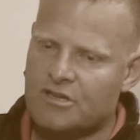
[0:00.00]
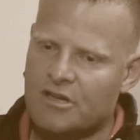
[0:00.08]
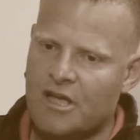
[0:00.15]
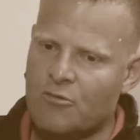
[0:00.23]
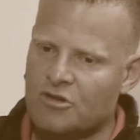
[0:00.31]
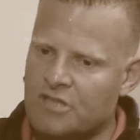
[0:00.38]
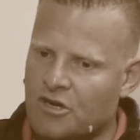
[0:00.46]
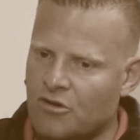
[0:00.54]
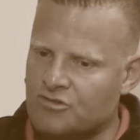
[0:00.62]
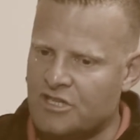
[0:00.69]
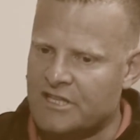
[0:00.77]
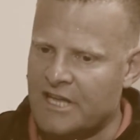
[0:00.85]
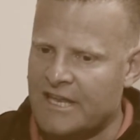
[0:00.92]
I was a
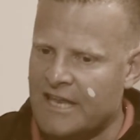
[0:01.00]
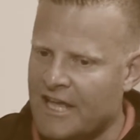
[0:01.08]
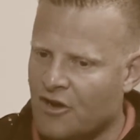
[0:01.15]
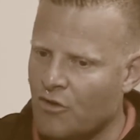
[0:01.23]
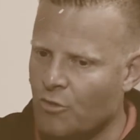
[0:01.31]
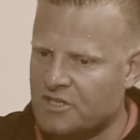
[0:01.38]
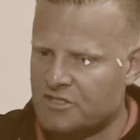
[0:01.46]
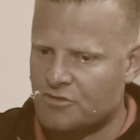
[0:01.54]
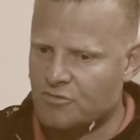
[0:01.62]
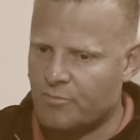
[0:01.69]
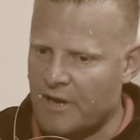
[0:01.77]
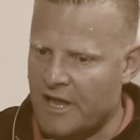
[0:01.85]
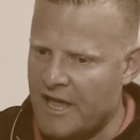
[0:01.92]
coach that I like always
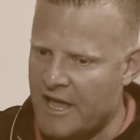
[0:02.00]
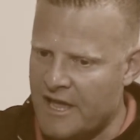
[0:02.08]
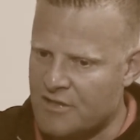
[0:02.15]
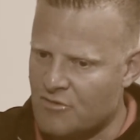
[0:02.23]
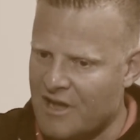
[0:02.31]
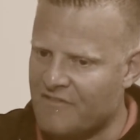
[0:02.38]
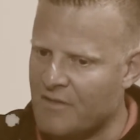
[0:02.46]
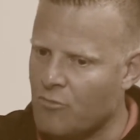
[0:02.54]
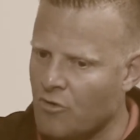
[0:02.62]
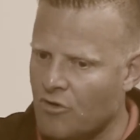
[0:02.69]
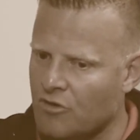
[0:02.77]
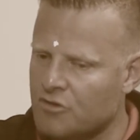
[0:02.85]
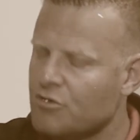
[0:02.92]
to play, to have the
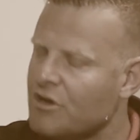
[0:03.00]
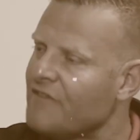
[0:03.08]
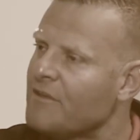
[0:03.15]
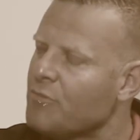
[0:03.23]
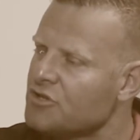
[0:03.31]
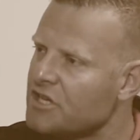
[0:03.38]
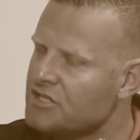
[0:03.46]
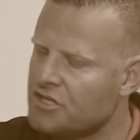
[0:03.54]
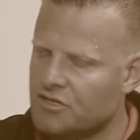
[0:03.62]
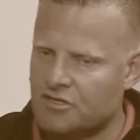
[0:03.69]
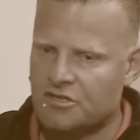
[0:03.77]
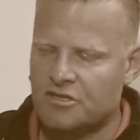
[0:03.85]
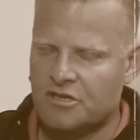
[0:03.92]
ball, to have the possession.